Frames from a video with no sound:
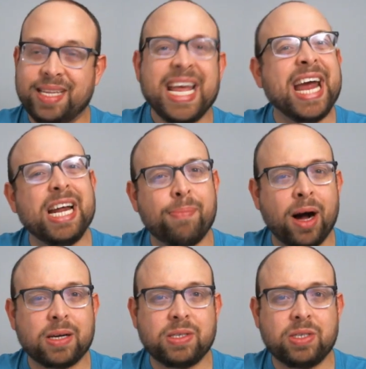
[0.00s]

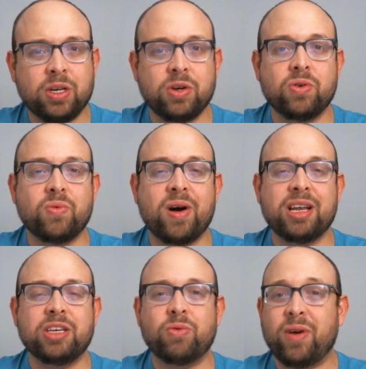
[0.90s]
$80 to
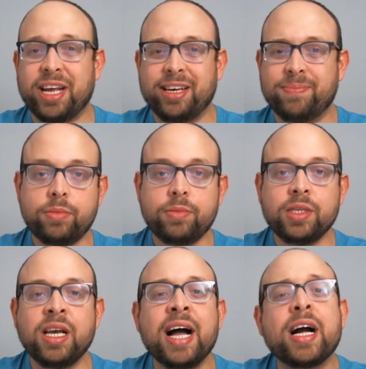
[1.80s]
120.
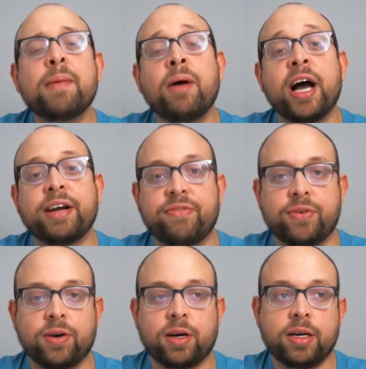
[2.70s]
I got mine
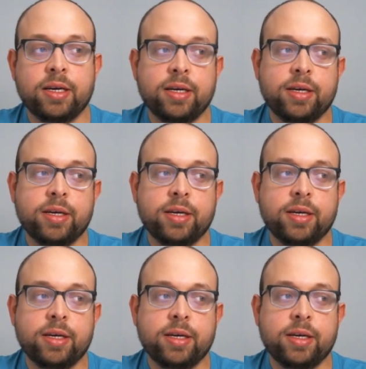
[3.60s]
for